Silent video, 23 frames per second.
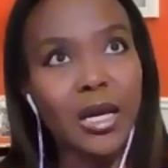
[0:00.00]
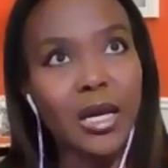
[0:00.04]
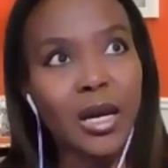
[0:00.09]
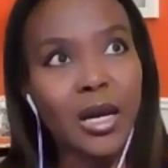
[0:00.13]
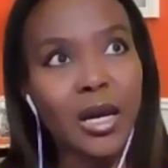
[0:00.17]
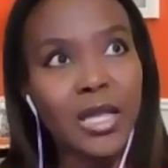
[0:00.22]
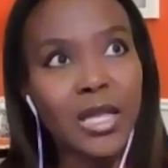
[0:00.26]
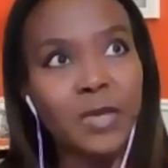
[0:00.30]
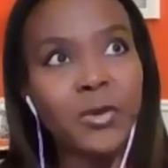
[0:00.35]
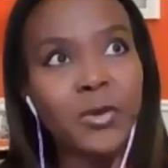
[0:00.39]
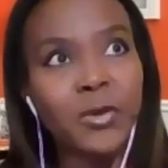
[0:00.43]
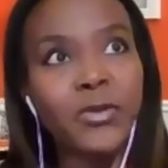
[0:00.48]

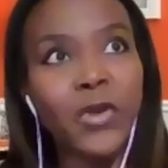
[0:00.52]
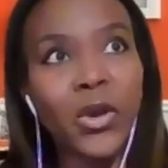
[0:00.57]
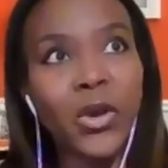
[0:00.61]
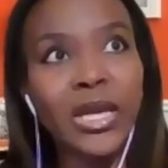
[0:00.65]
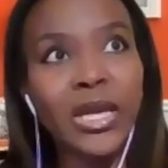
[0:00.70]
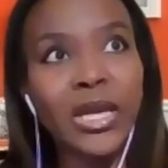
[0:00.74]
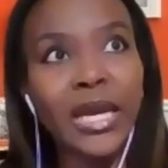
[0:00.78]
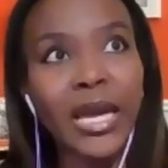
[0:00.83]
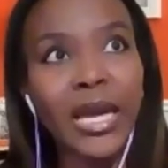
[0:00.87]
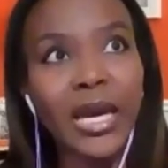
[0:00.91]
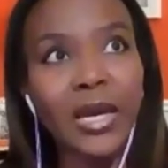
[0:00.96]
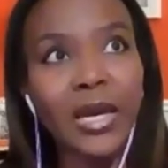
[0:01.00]
I had to be
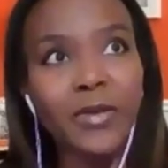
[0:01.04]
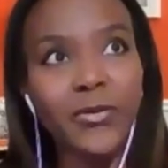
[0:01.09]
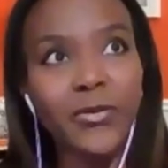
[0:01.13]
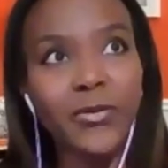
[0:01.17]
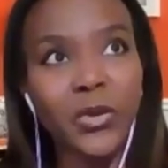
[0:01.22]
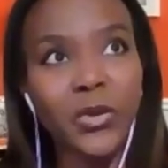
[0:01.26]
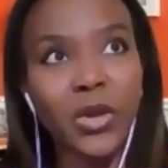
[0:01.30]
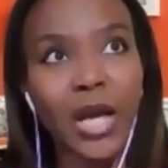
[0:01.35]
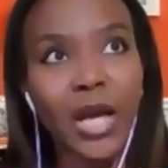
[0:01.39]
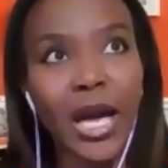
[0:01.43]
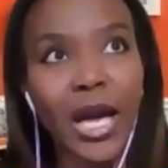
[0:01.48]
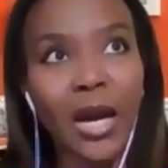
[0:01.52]
very
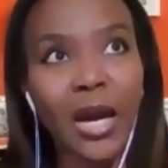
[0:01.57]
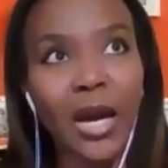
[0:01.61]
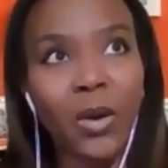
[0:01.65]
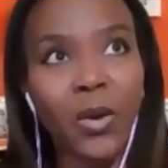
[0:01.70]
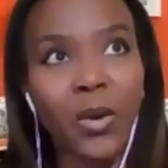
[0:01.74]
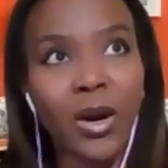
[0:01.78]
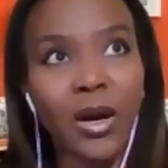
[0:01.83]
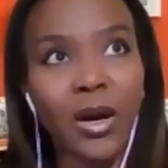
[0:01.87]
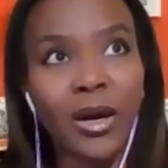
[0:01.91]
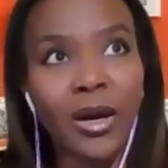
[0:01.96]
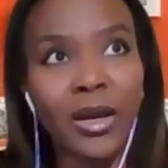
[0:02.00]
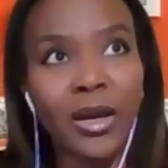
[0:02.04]
careful
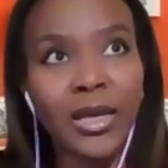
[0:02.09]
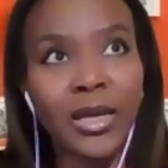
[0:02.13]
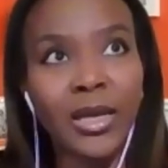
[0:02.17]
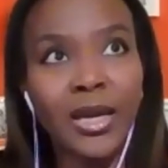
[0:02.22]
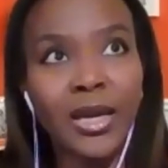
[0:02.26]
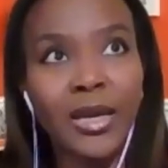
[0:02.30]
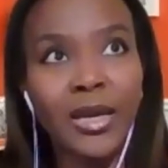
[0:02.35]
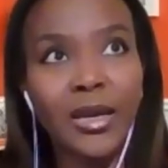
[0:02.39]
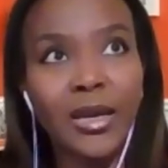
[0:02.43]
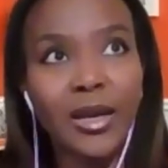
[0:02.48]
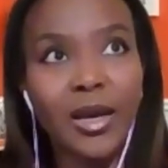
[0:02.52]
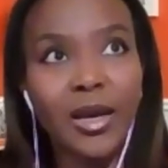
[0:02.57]
how I
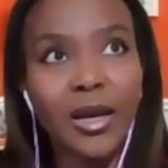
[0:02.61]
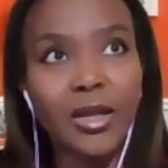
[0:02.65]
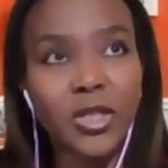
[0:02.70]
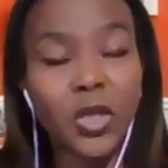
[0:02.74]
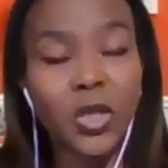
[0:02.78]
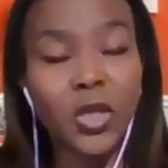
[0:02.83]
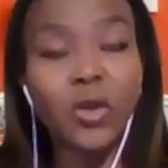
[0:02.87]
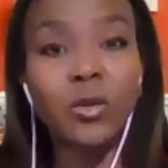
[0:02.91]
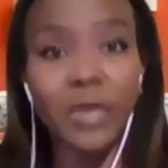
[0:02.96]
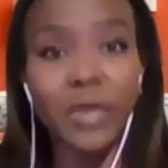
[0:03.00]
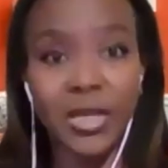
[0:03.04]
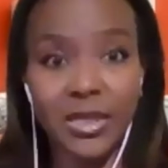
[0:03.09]
uh,
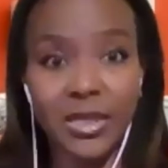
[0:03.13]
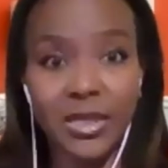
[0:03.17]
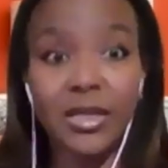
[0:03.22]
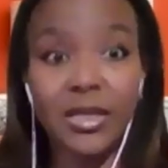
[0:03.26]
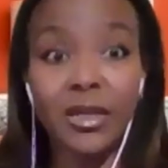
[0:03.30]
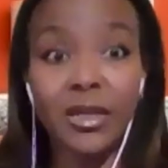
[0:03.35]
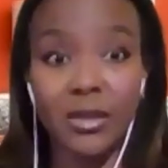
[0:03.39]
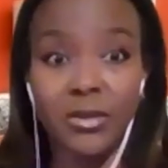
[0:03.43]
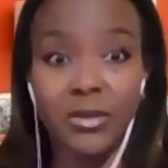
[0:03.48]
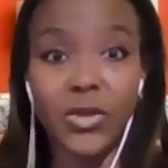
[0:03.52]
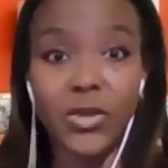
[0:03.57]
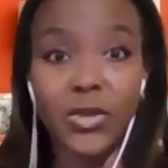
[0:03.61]
told my
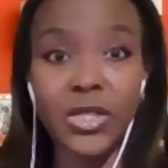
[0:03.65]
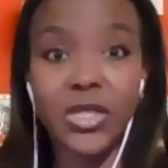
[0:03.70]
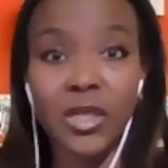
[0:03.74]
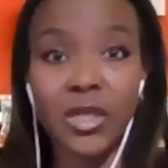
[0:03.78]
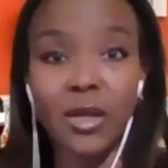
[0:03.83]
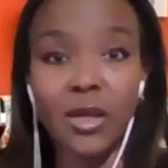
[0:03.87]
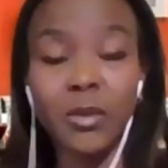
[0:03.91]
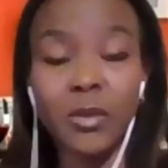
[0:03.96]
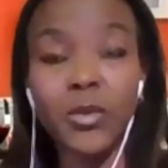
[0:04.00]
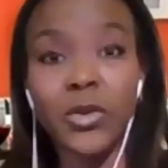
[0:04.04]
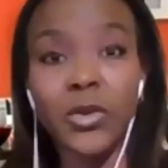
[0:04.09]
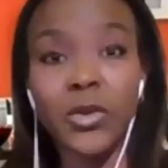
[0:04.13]
son, for
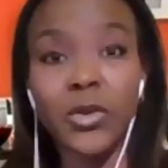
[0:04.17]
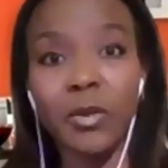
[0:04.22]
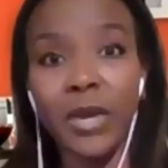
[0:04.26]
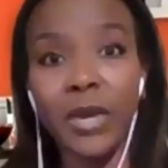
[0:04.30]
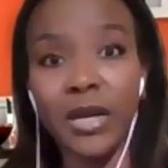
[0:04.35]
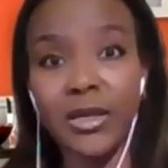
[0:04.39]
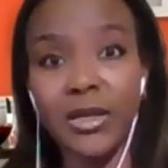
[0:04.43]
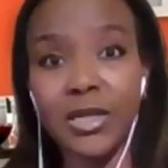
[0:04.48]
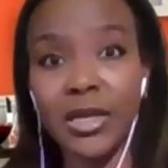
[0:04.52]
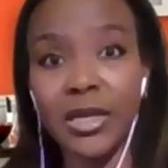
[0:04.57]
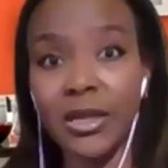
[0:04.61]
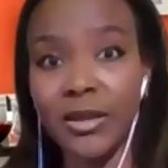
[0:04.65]
example,
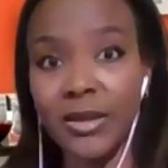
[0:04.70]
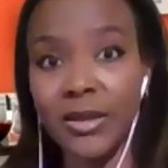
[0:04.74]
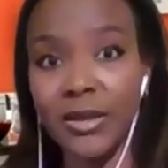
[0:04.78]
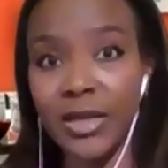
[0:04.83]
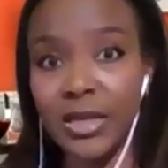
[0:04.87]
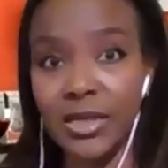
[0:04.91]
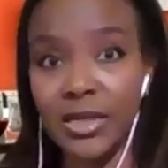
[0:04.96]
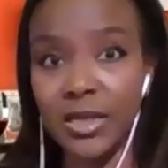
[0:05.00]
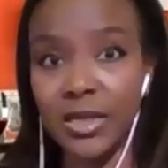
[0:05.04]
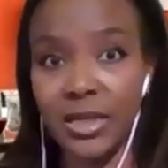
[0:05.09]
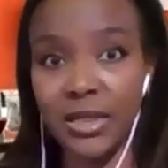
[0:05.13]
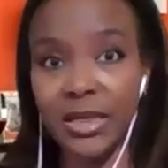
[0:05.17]
about certain
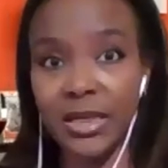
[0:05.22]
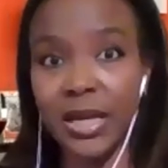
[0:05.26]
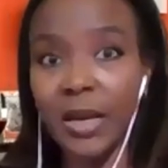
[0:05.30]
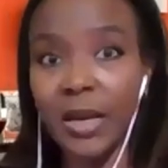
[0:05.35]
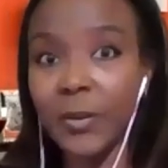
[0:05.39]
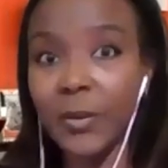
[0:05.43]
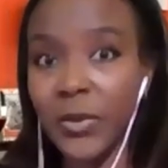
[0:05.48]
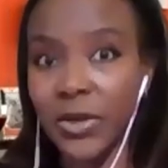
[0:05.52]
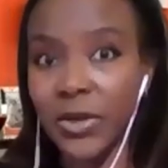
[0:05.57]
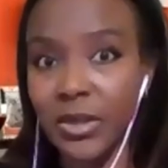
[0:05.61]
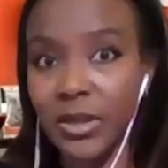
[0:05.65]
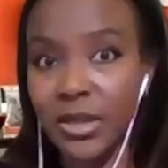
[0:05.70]
things had
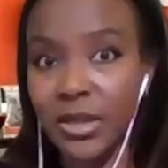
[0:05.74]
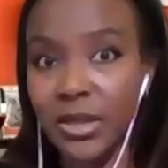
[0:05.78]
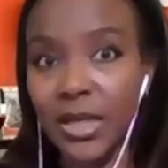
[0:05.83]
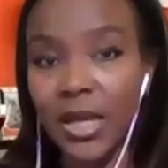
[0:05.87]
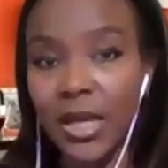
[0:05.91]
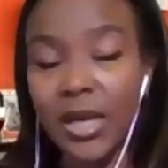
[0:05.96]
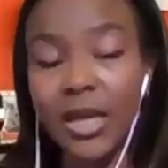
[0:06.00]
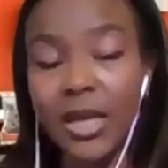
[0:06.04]
happened.